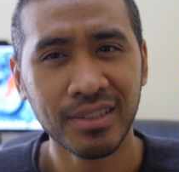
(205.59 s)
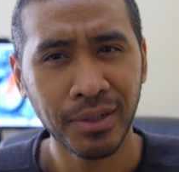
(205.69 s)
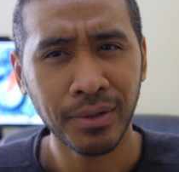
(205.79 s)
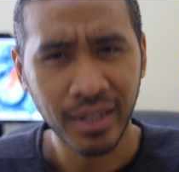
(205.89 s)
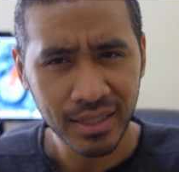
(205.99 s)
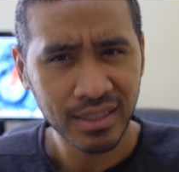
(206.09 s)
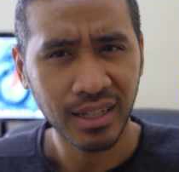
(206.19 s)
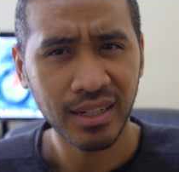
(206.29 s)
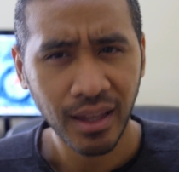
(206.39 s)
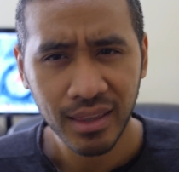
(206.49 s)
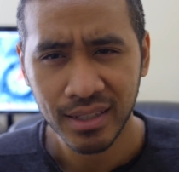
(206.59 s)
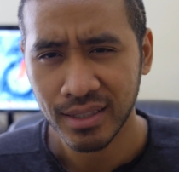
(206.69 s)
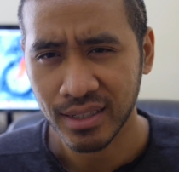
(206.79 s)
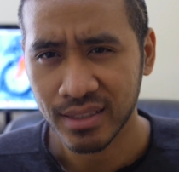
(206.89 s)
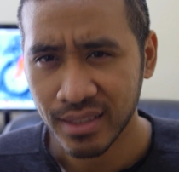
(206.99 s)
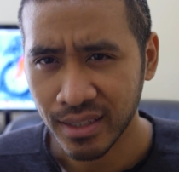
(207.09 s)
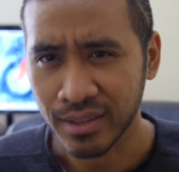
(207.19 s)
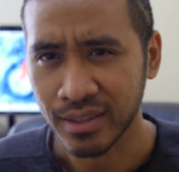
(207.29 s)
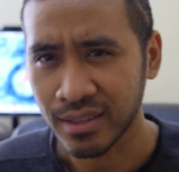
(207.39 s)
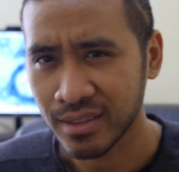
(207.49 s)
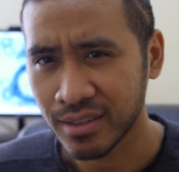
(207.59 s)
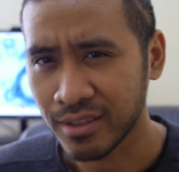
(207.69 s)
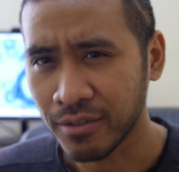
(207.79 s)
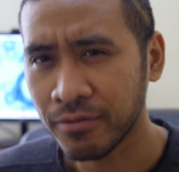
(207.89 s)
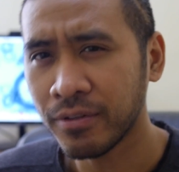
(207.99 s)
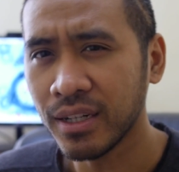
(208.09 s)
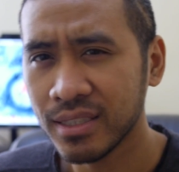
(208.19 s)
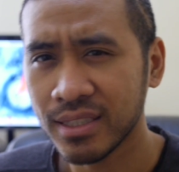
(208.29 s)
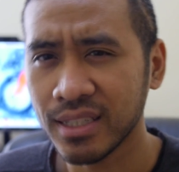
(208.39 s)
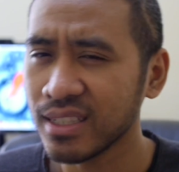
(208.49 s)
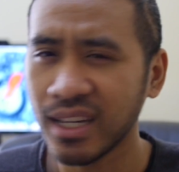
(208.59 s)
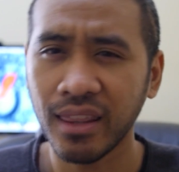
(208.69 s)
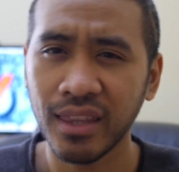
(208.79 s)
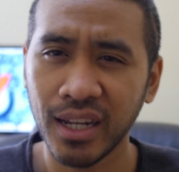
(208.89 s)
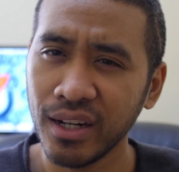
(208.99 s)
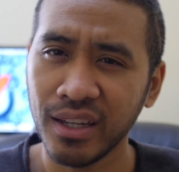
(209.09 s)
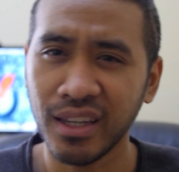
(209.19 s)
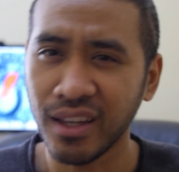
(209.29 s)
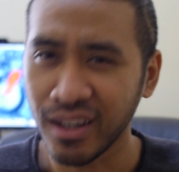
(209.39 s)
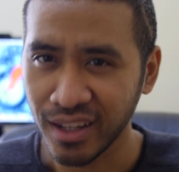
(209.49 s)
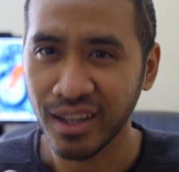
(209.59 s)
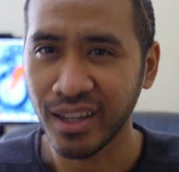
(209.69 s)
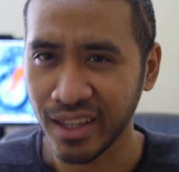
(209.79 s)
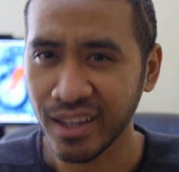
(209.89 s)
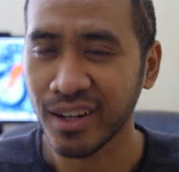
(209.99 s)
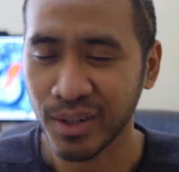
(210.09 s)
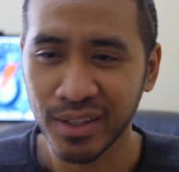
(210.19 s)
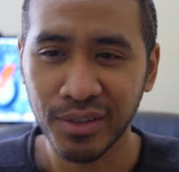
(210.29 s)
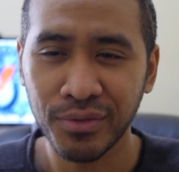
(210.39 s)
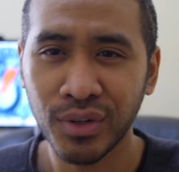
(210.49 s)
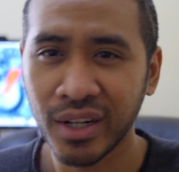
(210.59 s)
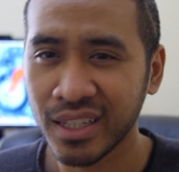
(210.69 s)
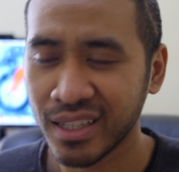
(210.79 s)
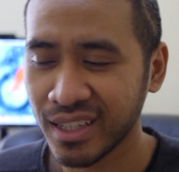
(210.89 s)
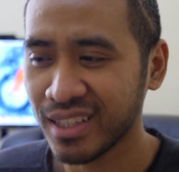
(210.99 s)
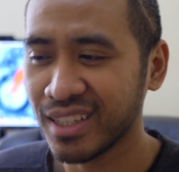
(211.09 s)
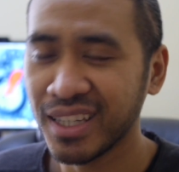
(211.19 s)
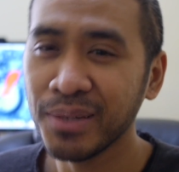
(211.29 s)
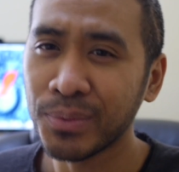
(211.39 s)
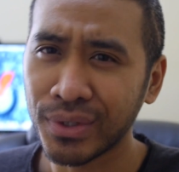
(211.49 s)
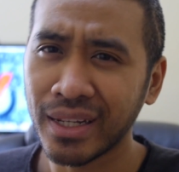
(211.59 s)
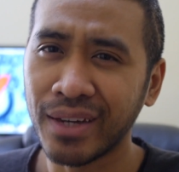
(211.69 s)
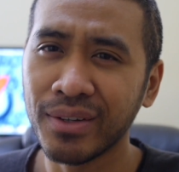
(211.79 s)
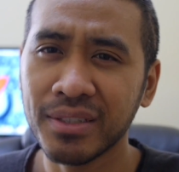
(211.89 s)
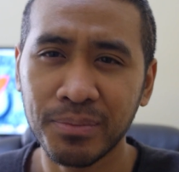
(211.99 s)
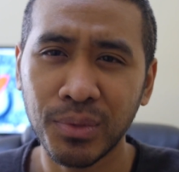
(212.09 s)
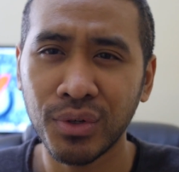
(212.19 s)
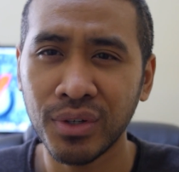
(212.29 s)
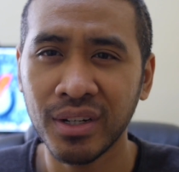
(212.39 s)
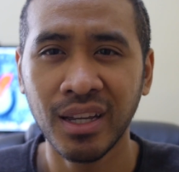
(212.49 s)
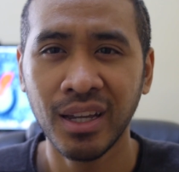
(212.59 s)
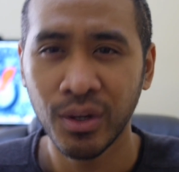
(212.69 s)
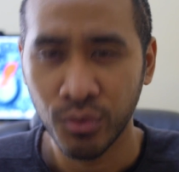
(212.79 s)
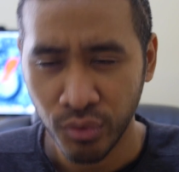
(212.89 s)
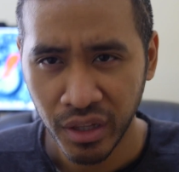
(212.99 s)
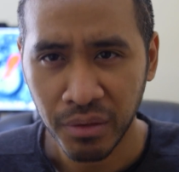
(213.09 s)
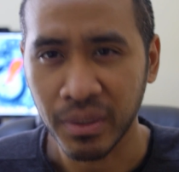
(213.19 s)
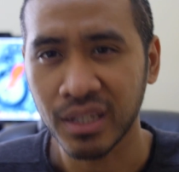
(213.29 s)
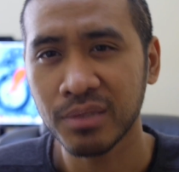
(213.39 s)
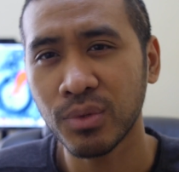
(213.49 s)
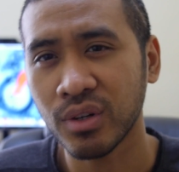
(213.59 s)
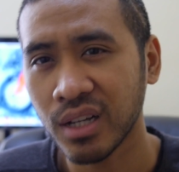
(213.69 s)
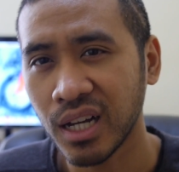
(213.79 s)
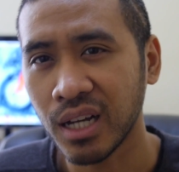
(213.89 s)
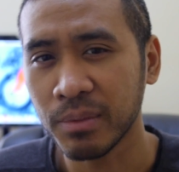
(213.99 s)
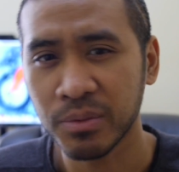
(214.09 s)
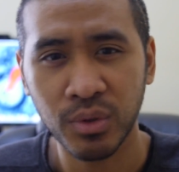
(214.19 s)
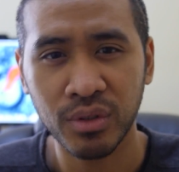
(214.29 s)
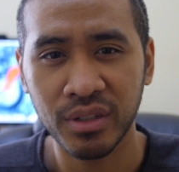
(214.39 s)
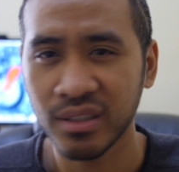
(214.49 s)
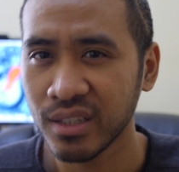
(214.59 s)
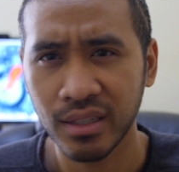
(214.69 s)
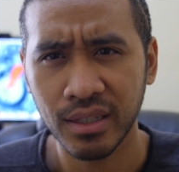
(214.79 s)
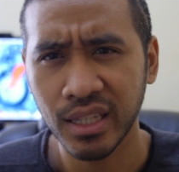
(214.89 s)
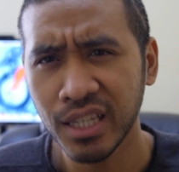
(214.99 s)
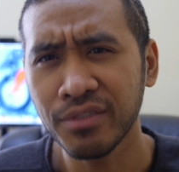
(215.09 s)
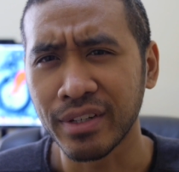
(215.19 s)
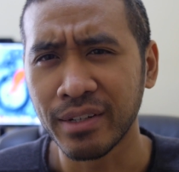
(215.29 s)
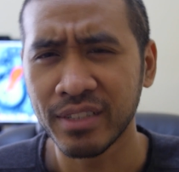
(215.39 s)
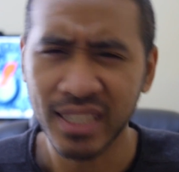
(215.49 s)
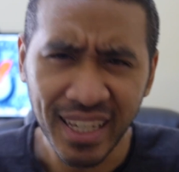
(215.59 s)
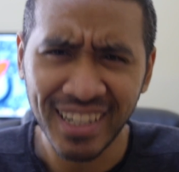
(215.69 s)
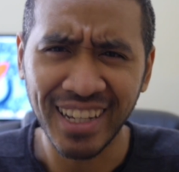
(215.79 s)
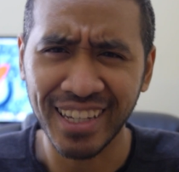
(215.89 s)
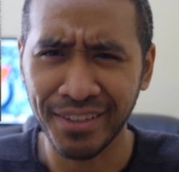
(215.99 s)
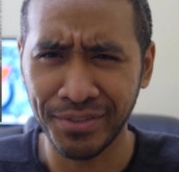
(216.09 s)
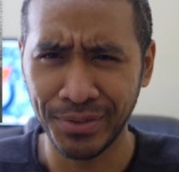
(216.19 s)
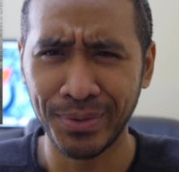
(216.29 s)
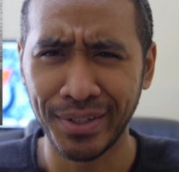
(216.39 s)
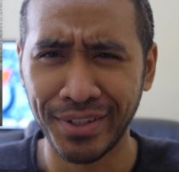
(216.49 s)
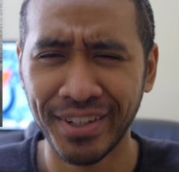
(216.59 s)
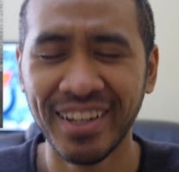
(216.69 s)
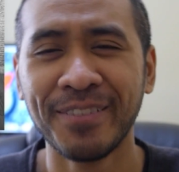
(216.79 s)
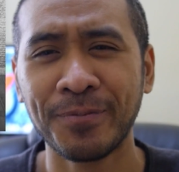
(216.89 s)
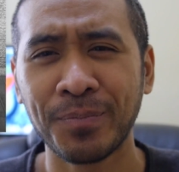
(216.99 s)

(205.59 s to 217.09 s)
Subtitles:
So that's another thing to consider. The fuss is not there in the Dvorak keyboard layout. It's more rhythmic, it's more calm, it's more even, Zen-like, if you will.